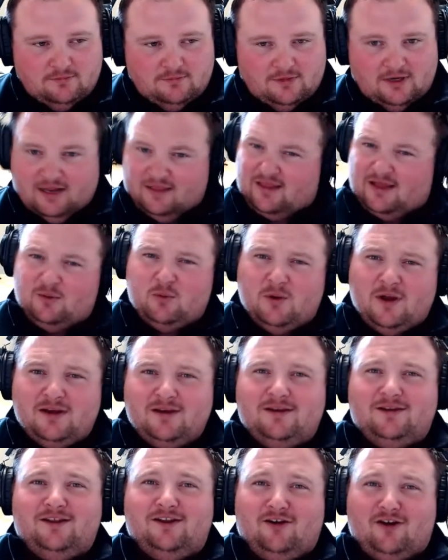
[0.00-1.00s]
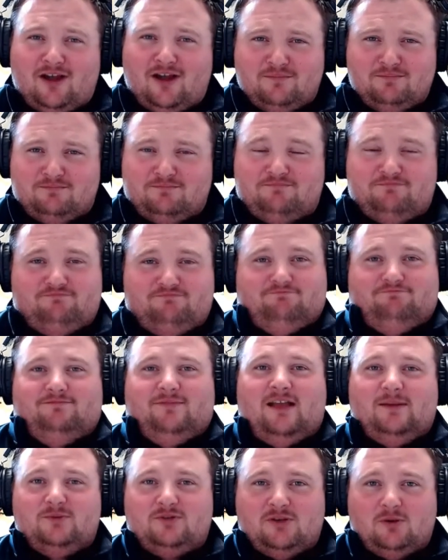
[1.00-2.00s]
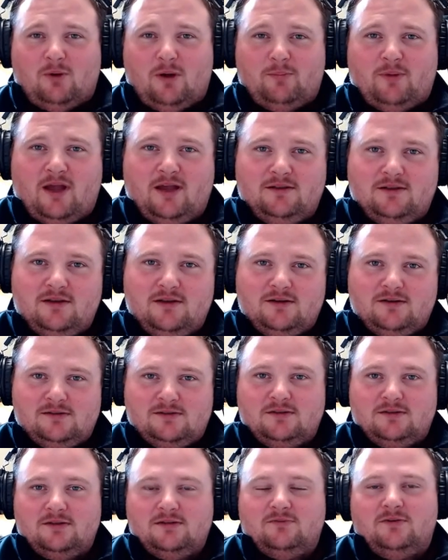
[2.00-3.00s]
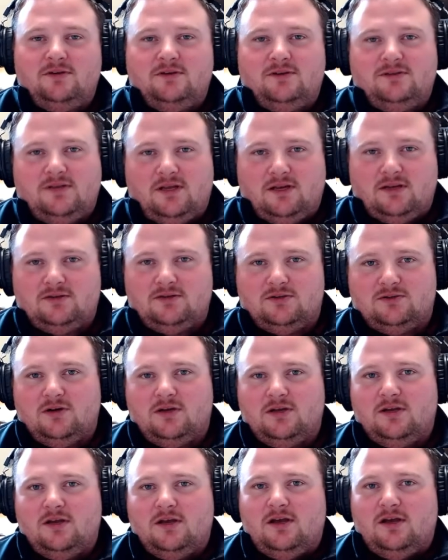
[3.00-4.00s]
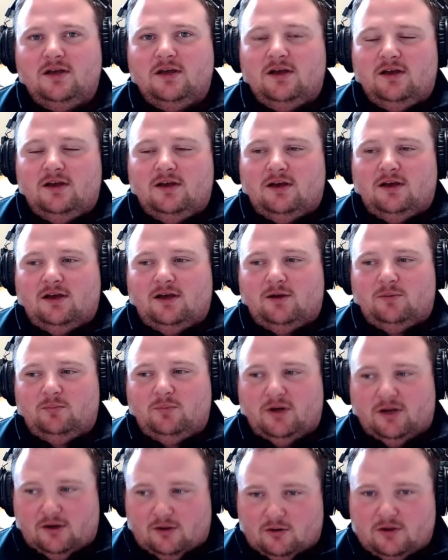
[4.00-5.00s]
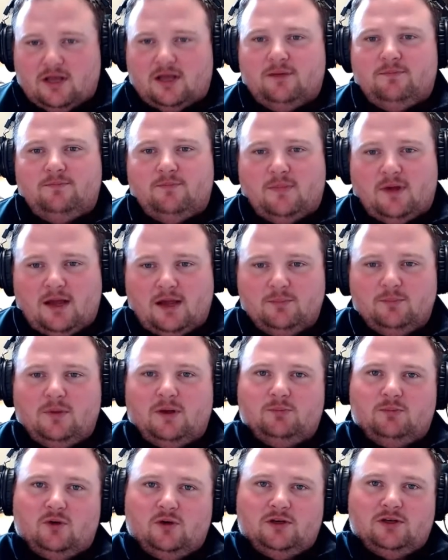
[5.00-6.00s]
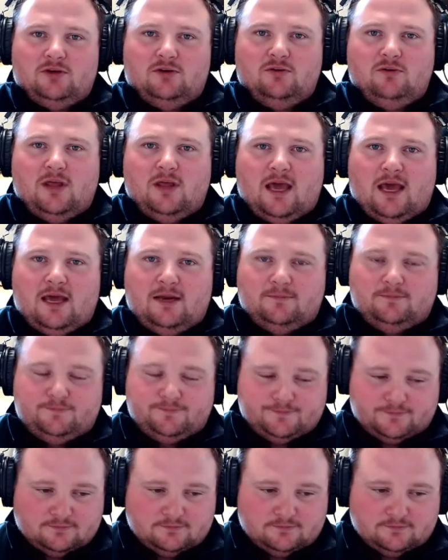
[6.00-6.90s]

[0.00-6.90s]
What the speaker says: And I thought, what? You know, I'm still wet behind the ears in the real estate industry. But okay, I'm going to do that.